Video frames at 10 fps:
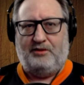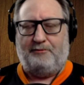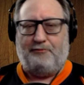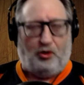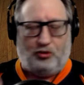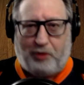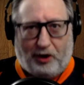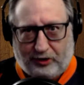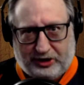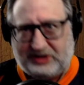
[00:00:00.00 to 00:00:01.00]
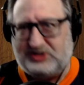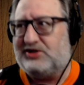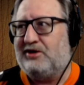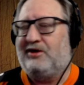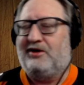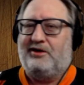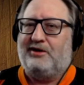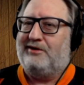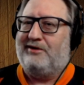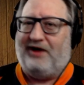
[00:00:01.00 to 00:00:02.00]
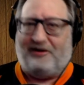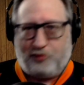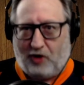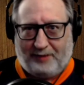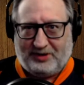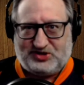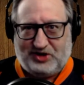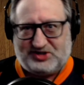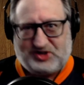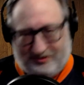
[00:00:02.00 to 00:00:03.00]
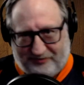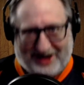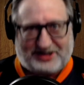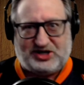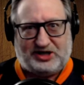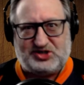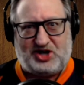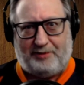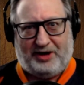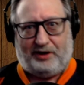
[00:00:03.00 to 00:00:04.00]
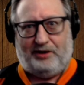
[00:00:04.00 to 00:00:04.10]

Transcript: Both parties have promised us that a vaccine is coming.